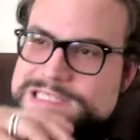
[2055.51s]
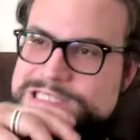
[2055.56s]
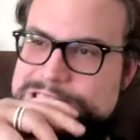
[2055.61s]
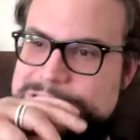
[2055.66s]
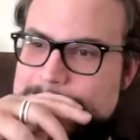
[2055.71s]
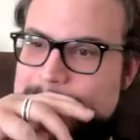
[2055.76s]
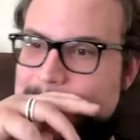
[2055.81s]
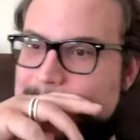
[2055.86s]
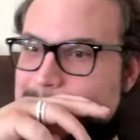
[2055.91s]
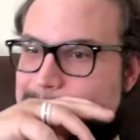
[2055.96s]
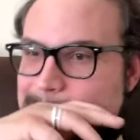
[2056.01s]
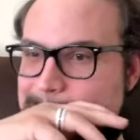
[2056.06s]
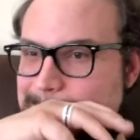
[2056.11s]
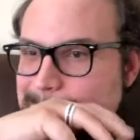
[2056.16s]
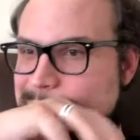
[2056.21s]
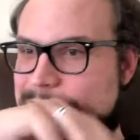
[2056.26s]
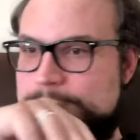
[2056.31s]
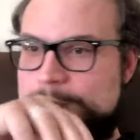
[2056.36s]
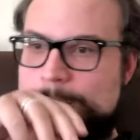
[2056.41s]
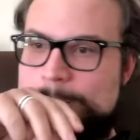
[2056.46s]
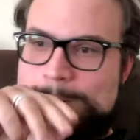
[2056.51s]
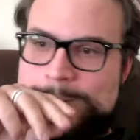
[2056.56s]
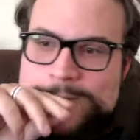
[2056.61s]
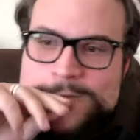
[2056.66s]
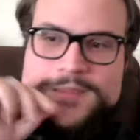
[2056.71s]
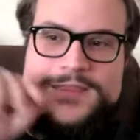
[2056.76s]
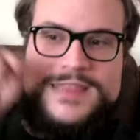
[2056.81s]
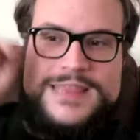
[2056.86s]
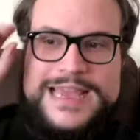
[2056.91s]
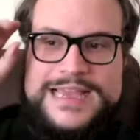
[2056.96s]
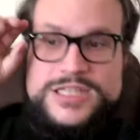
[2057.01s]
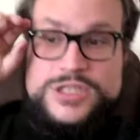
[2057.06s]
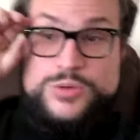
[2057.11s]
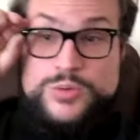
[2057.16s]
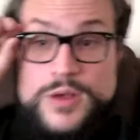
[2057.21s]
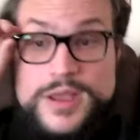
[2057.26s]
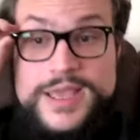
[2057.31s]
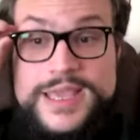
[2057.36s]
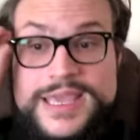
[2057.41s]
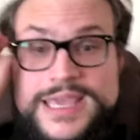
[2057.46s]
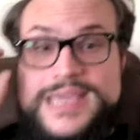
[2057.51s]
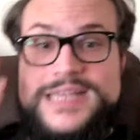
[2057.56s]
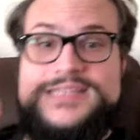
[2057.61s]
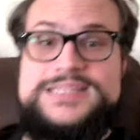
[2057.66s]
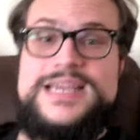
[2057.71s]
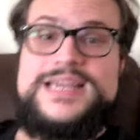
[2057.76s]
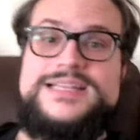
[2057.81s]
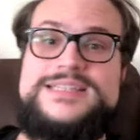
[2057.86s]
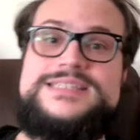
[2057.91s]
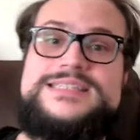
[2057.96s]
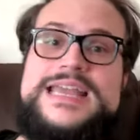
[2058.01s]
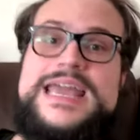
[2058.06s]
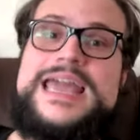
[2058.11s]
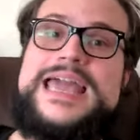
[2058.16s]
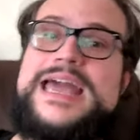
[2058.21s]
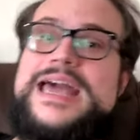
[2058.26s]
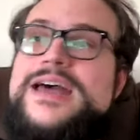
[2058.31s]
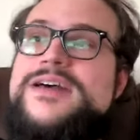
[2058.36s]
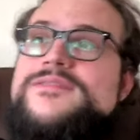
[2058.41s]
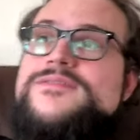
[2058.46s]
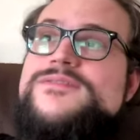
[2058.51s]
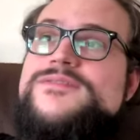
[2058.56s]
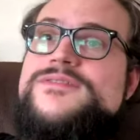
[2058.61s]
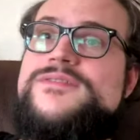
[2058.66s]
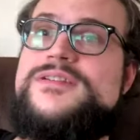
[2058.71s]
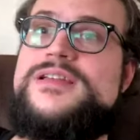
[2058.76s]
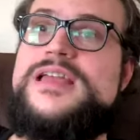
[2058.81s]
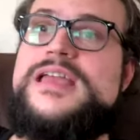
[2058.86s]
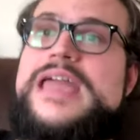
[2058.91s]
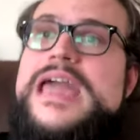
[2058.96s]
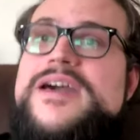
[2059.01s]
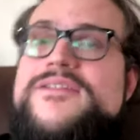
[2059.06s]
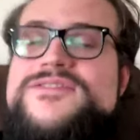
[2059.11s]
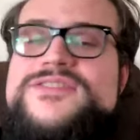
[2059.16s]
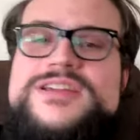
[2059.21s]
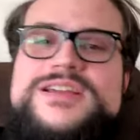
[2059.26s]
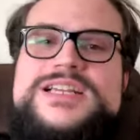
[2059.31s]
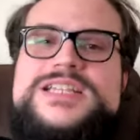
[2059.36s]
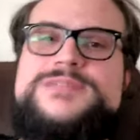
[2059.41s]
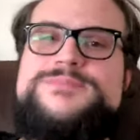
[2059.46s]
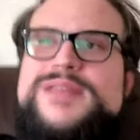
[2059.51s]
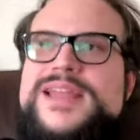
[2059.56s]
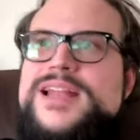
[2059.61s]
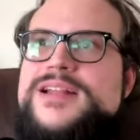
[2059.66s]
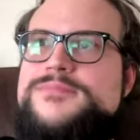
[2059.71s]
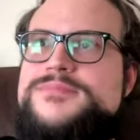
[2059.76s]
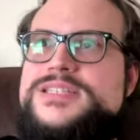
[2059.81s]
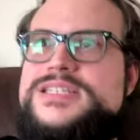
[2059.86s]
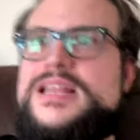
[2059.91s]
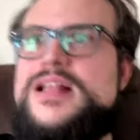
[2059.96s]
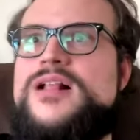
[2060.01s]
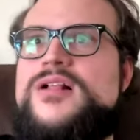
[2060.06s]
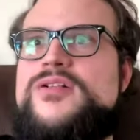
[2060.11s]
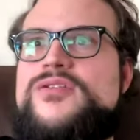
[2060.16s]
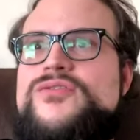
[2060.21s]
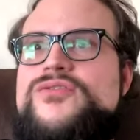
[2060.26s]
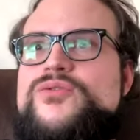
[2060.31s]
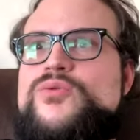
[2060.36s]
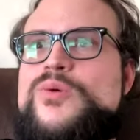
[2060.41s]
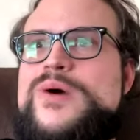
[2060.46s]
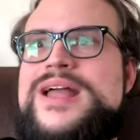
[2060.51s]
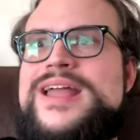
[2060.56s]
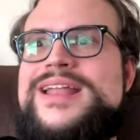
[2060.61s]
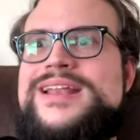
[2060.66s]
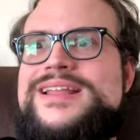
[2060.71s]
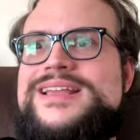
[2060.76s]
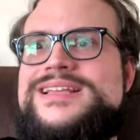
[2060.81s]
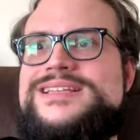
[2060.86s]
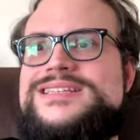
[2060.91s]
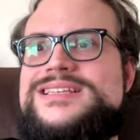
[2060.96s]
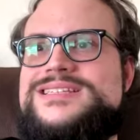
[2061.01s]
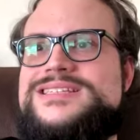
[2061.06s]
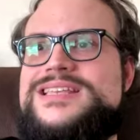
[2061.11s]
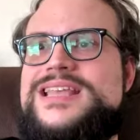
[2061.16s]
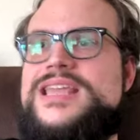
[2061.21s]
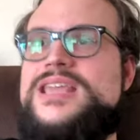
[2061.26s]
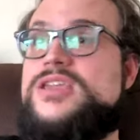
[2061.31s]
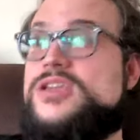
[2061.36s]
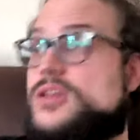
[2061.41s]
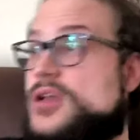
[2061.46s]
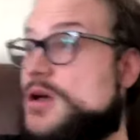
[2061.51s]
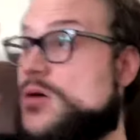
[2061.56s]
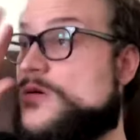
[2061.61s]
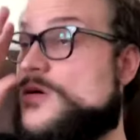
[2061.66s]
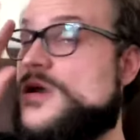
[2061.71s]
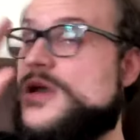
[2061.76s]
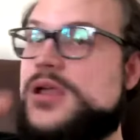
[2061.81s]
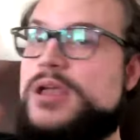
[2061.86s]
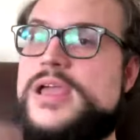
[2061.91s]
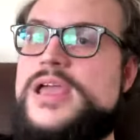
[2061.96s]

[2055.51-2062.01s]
So that's why he tends to have have to explain himself when he says like, you know,